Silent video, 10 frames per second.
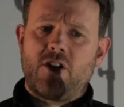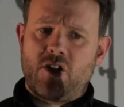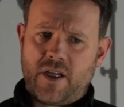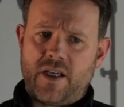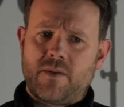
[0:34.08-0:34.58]

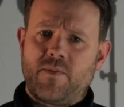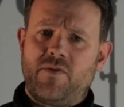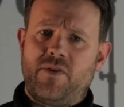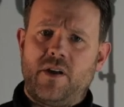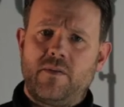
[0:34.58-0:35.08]
Just
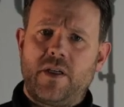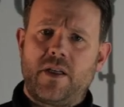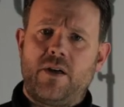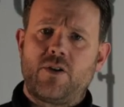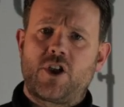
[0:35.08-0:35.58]
before we
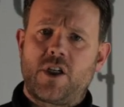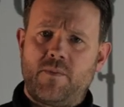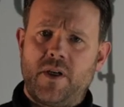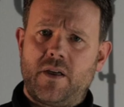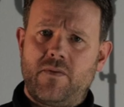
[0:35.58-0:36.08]
now
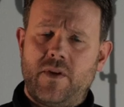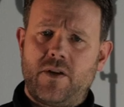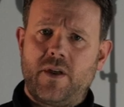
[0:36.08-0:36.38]
shipping, we